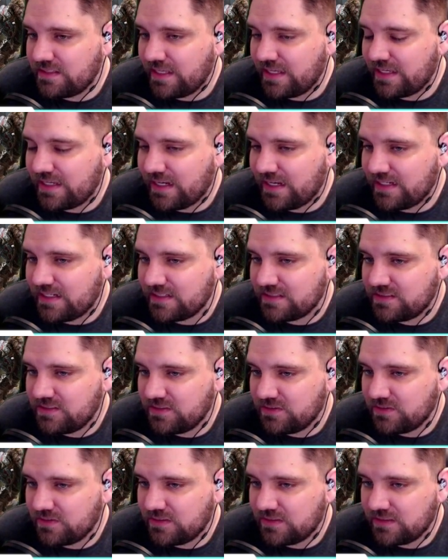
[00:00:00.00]
They kind of
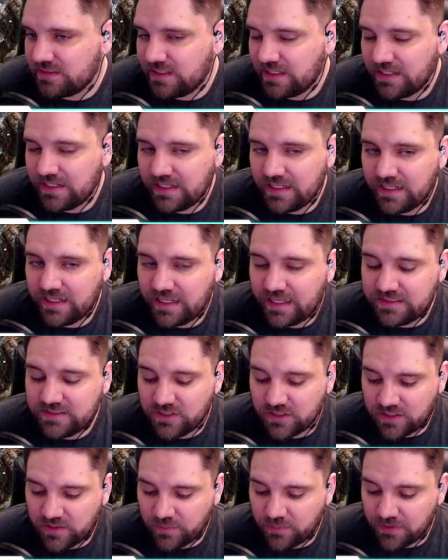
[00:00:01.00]
do, and I
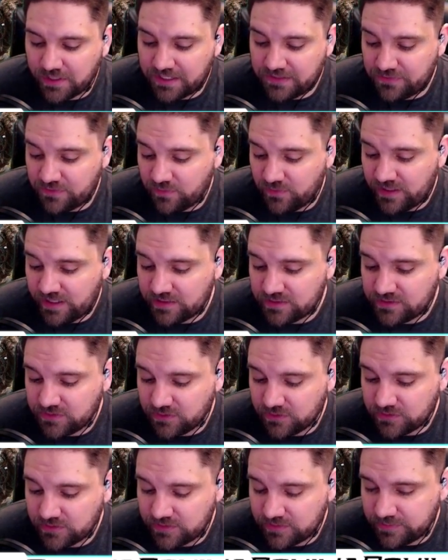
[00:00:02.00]
took a break from WoW,
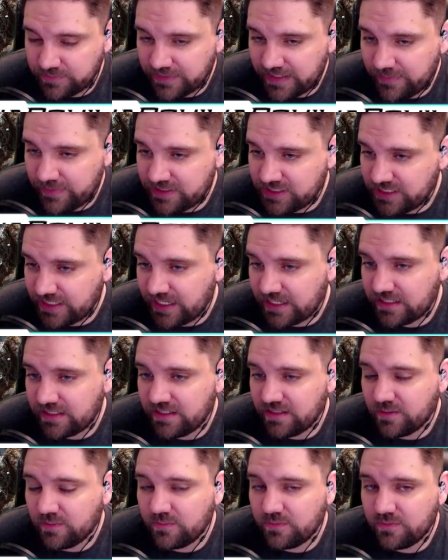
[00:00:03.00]
so maybe chat
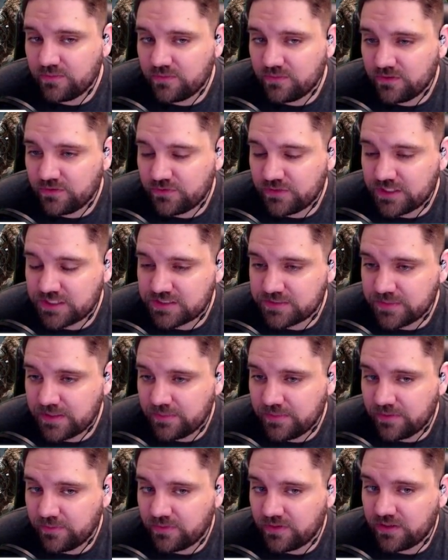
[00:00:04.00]
can help refresh
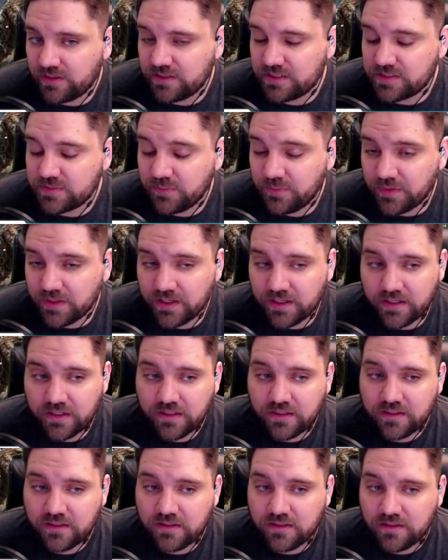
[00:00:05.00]
my memory on this.
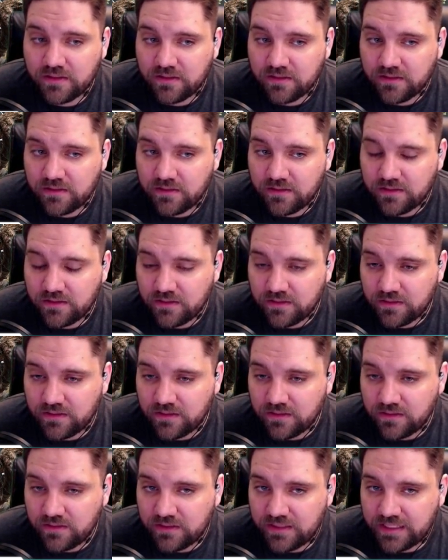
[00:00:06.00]
But
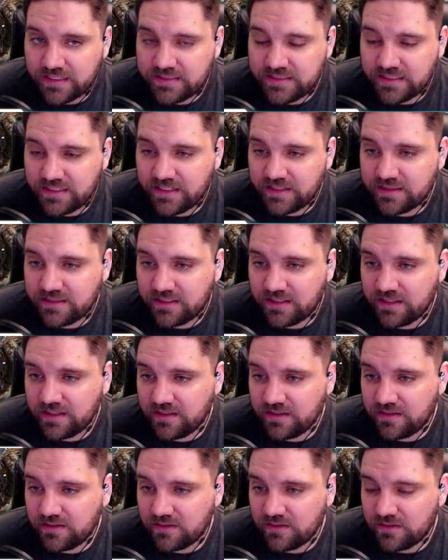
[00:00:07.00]
they did a
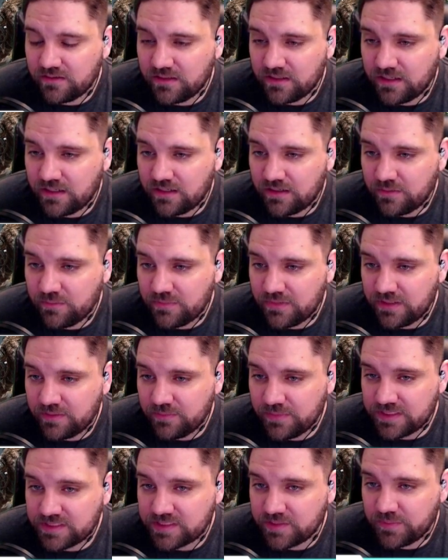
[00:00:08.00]
thing
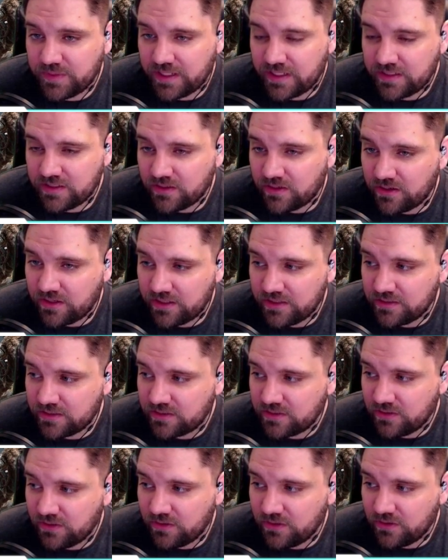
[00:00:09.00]
in Mista
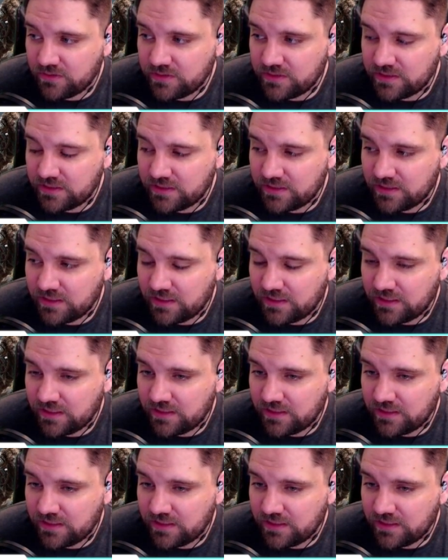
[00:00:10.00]
Pandaria called